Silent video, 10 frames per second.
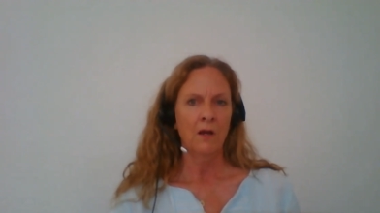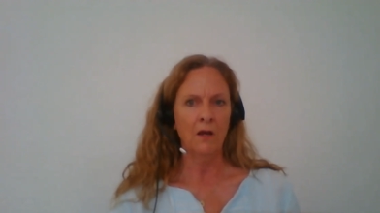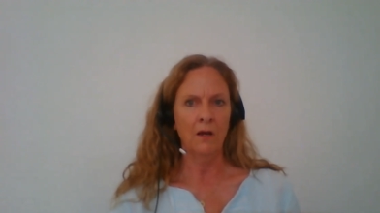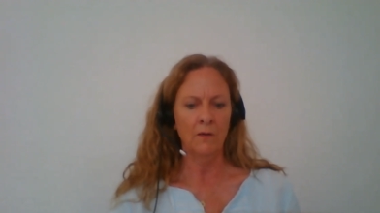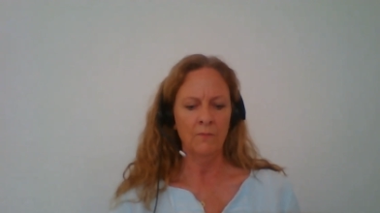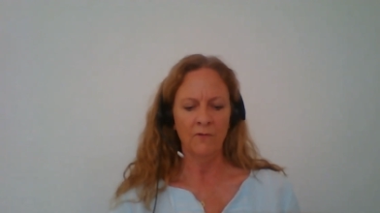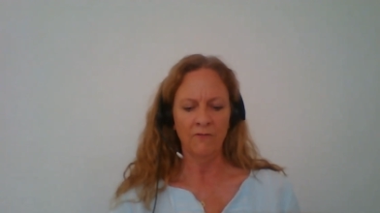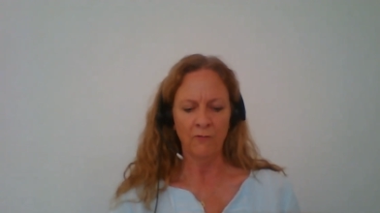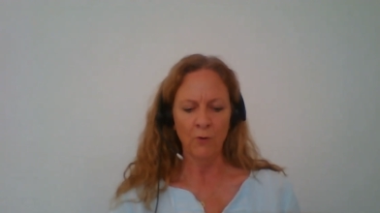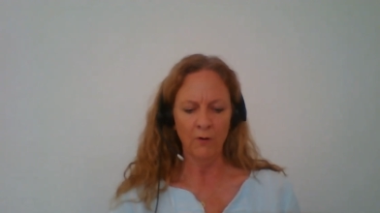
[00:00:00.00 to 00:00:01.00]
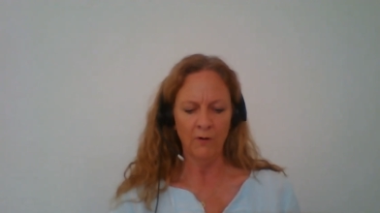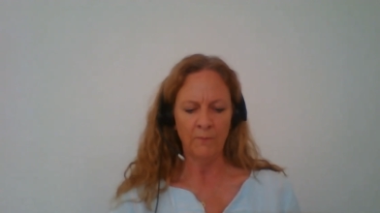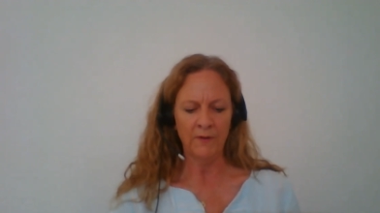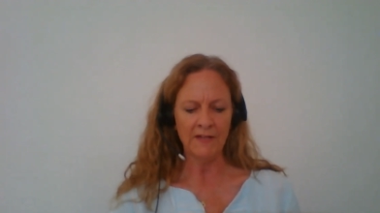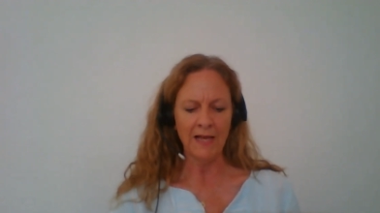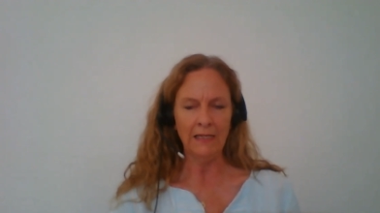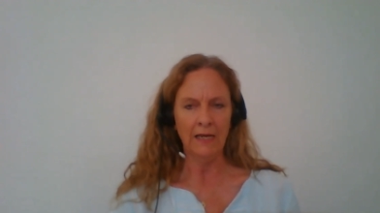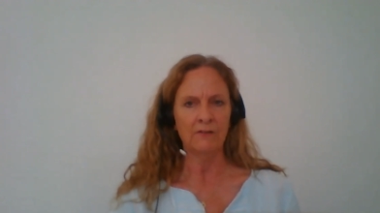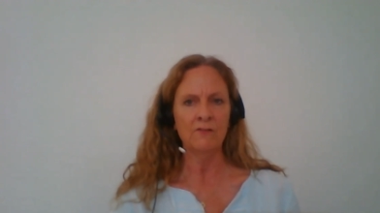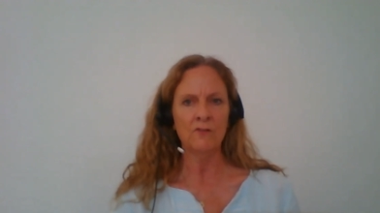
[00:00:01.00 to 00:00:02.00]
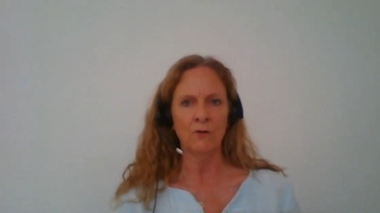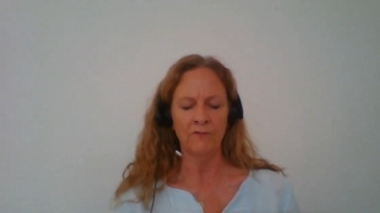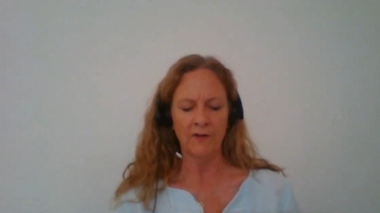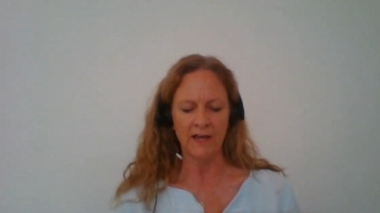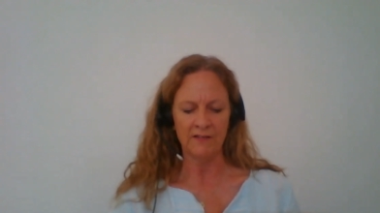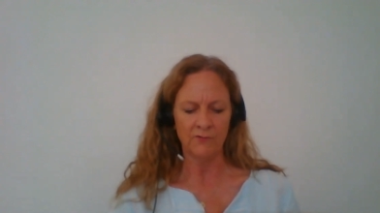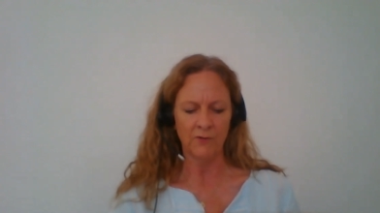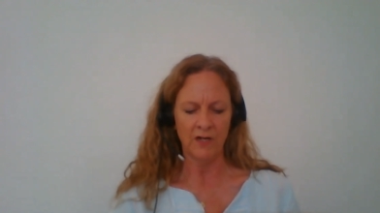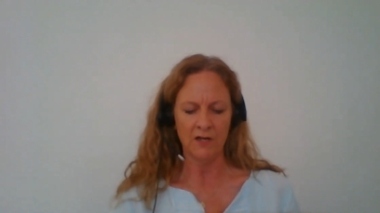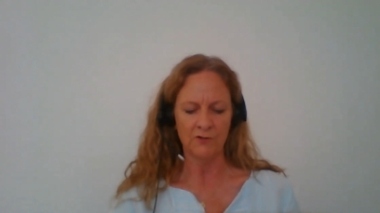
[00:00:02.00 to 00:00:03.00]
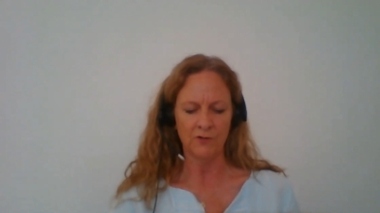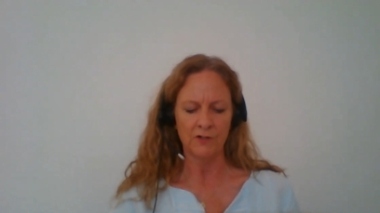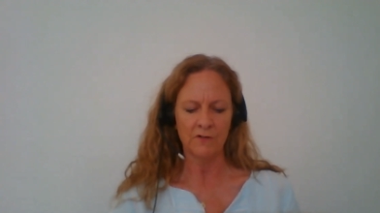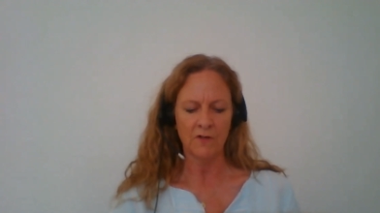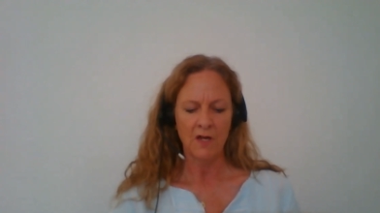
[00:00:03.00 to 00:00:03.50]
4 battalions of S-300s.